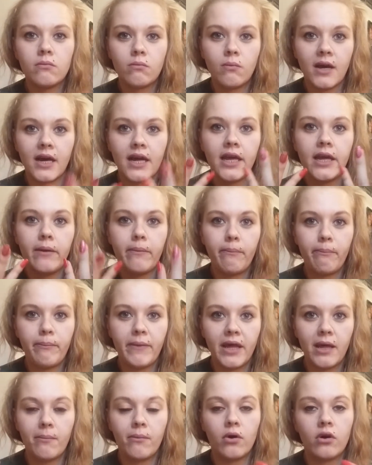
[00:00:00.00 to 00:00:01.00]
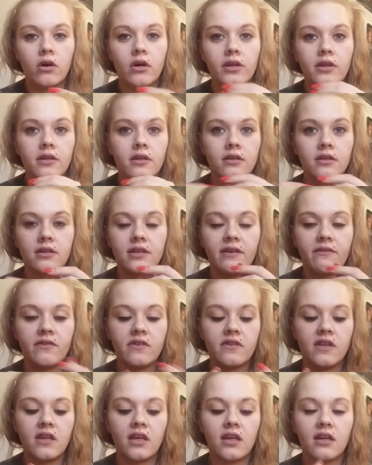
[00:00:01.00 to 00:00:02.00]
weight, BMI and
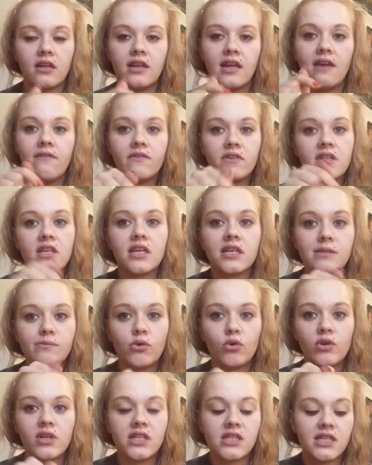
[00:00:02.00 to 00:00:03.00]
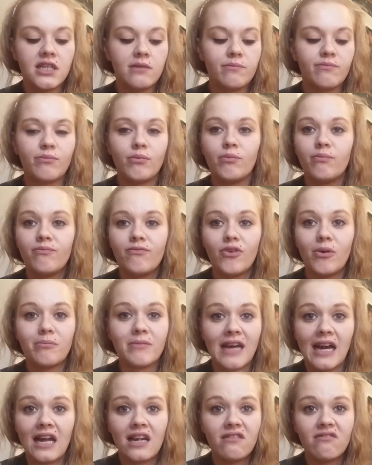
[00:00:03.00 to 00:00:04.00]
everything, and everything's pointed from
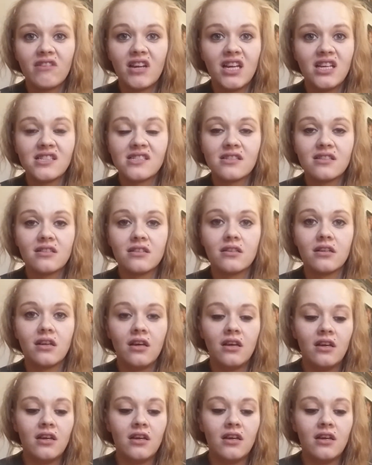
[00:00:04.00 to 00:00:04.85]
calories, and